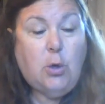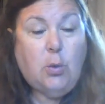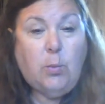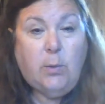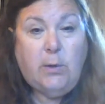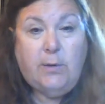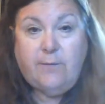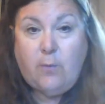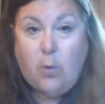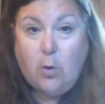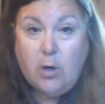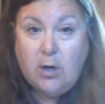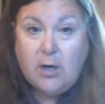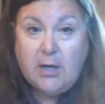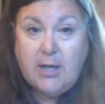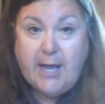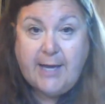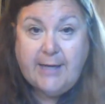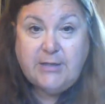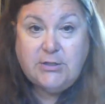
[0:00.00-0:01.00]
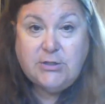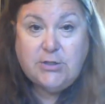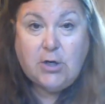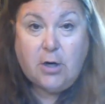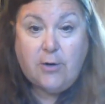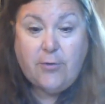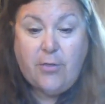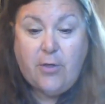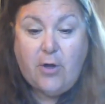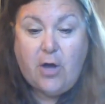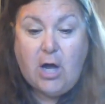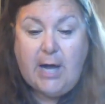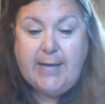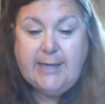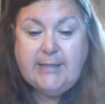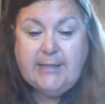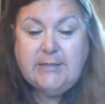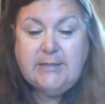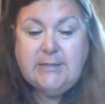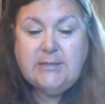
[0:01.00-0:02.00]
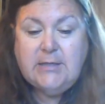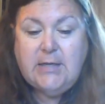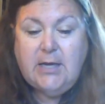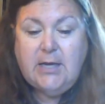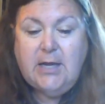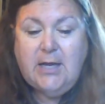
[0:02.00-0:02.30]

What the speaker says: we've organized our thoughts.